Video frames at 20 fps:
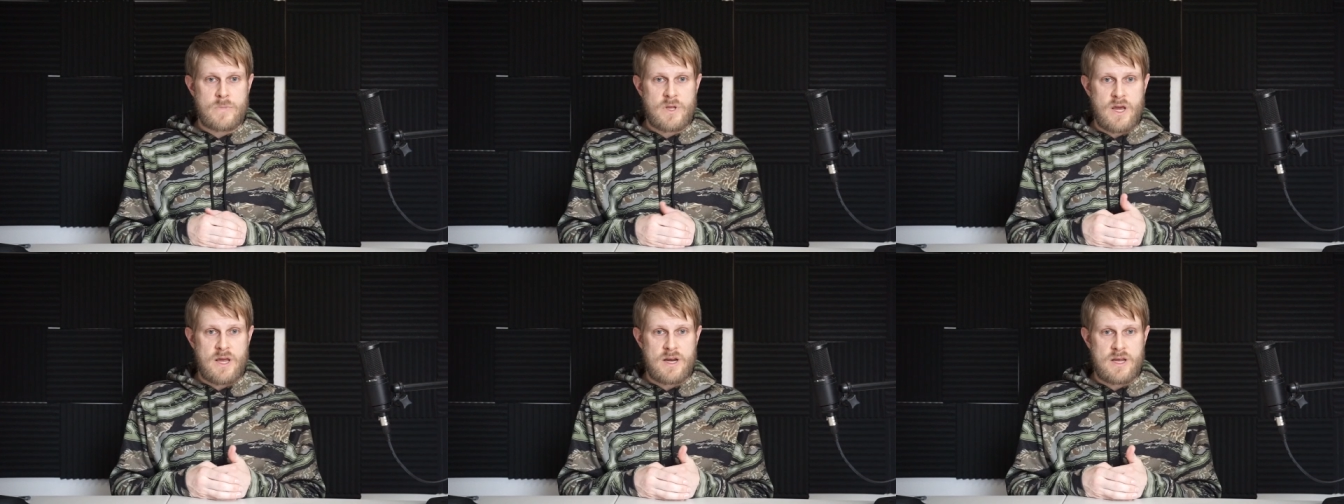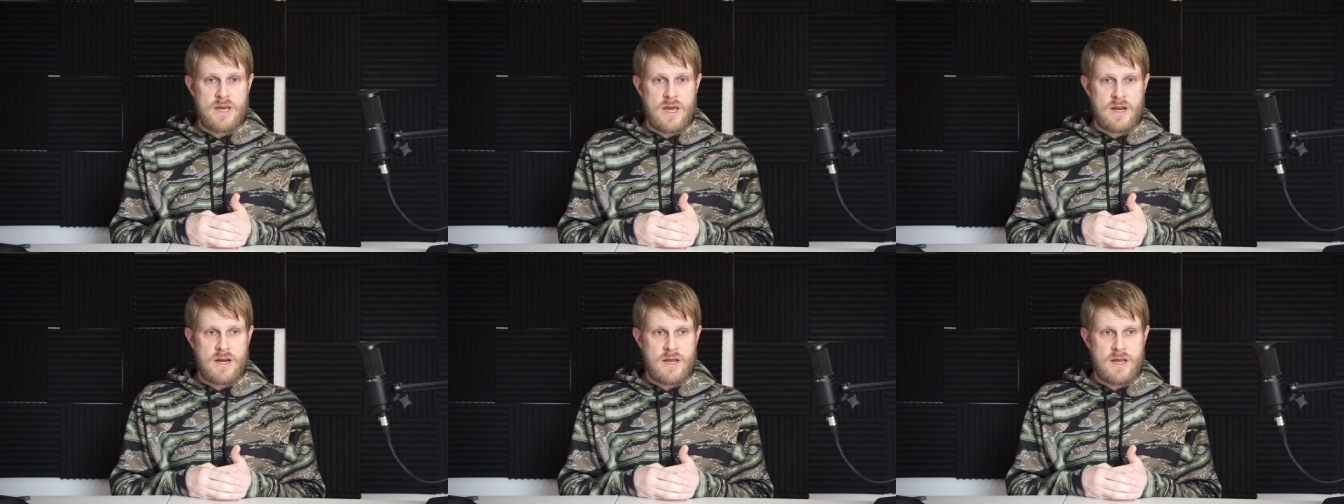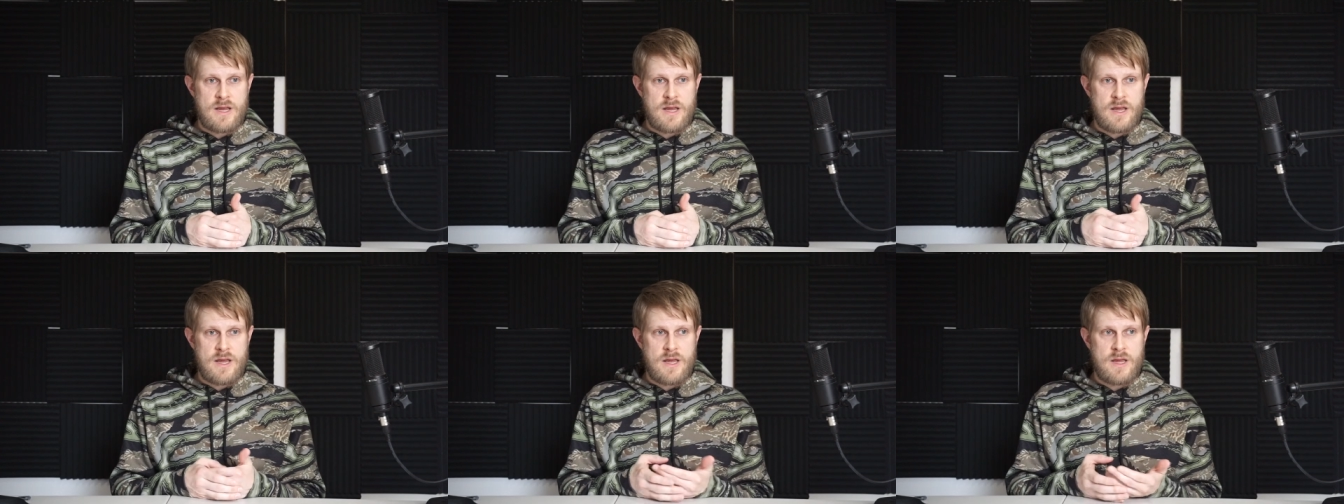and again,
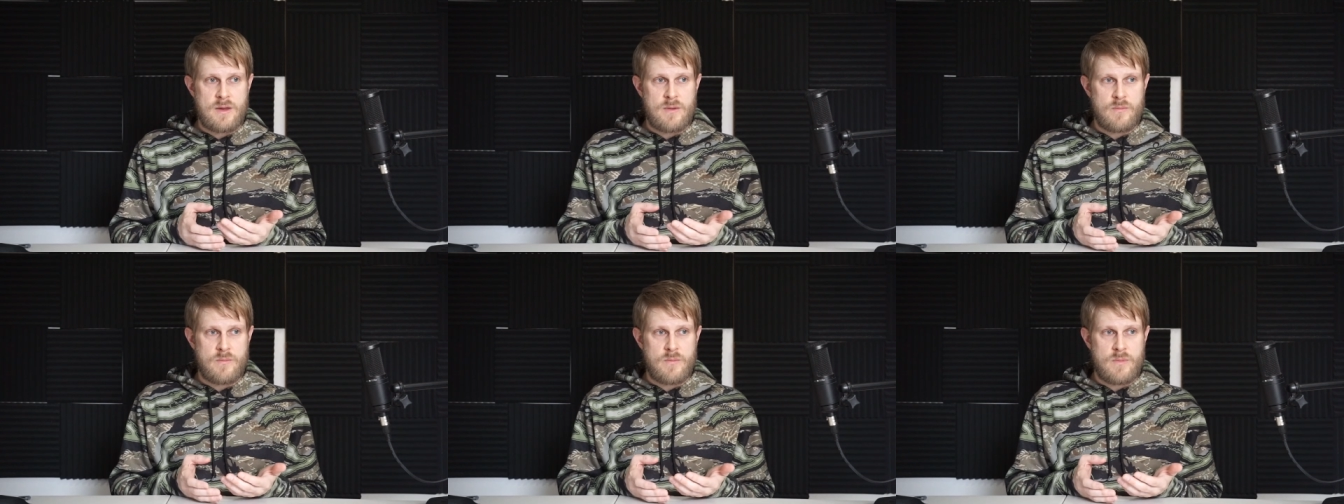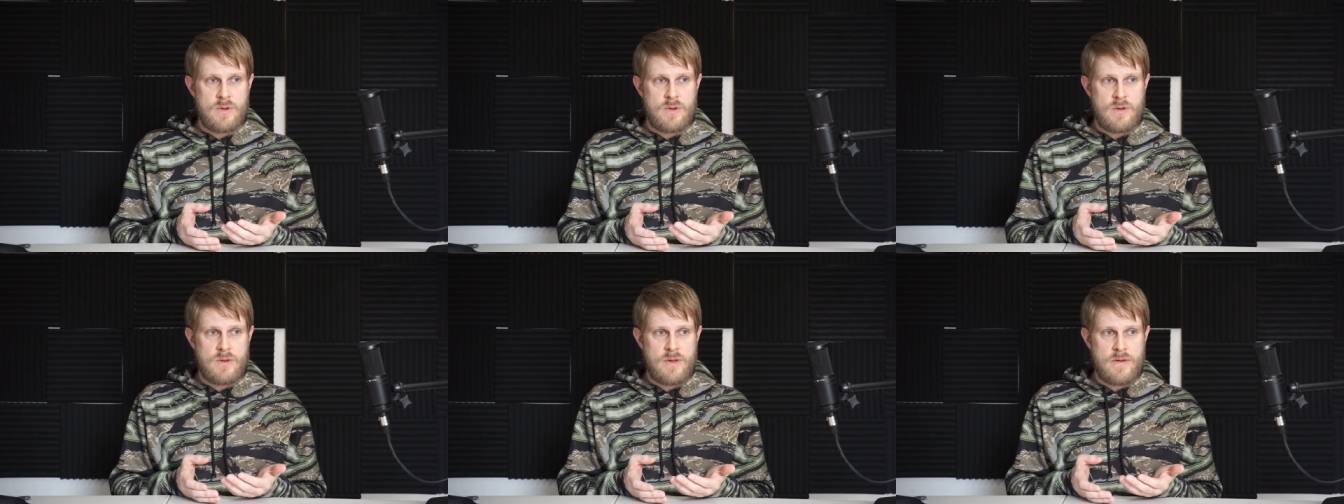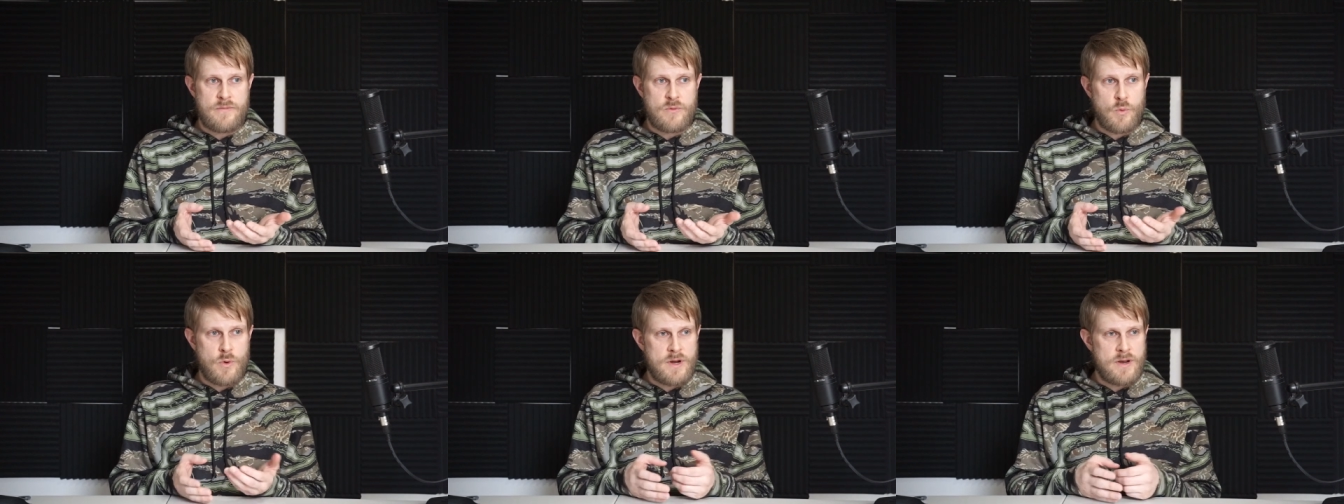
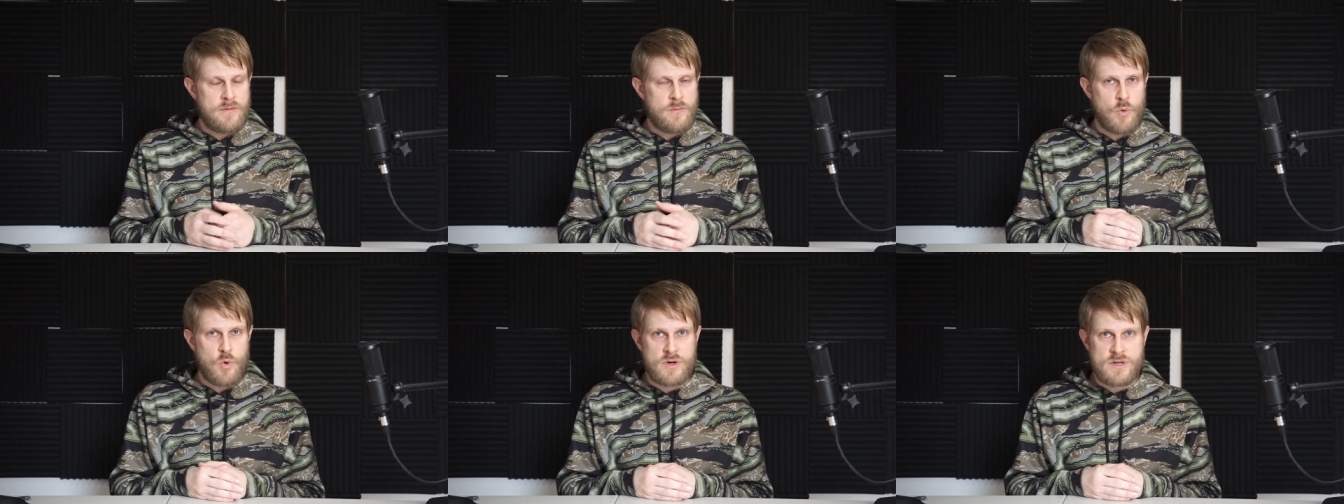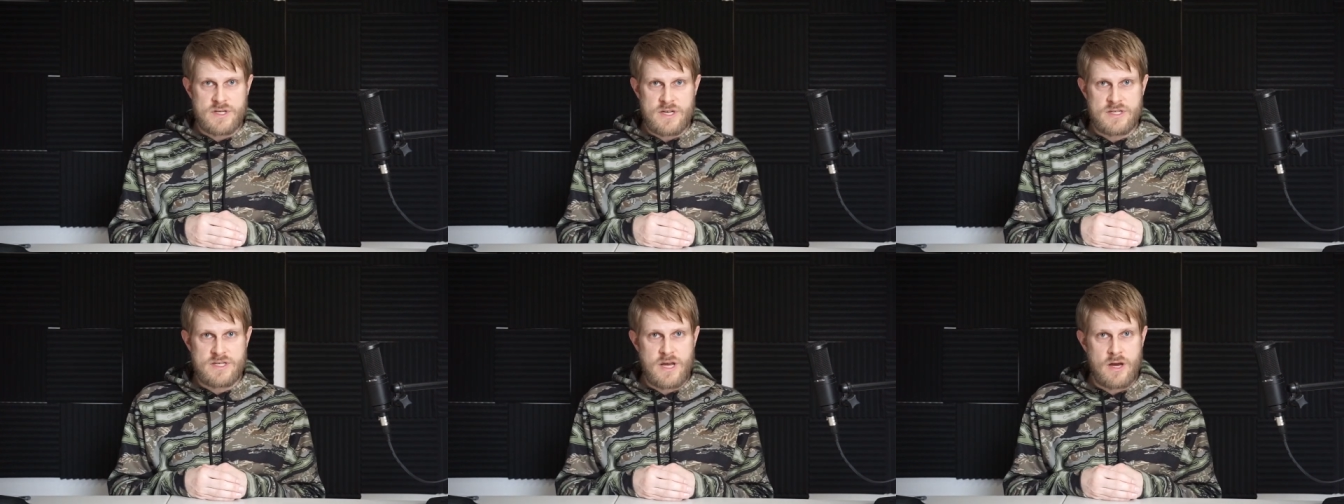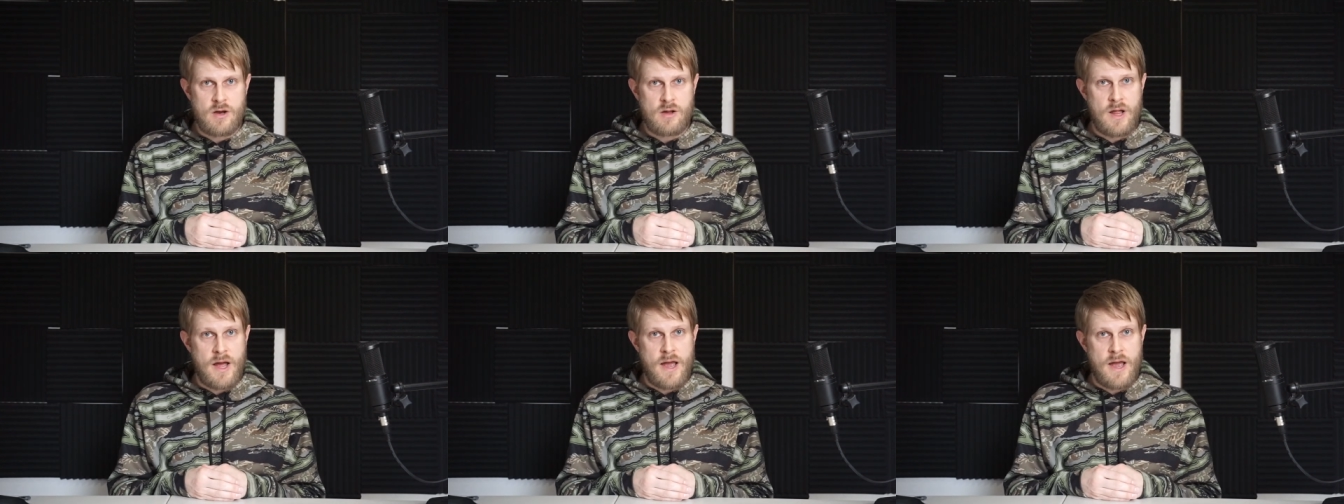if you want any more detail,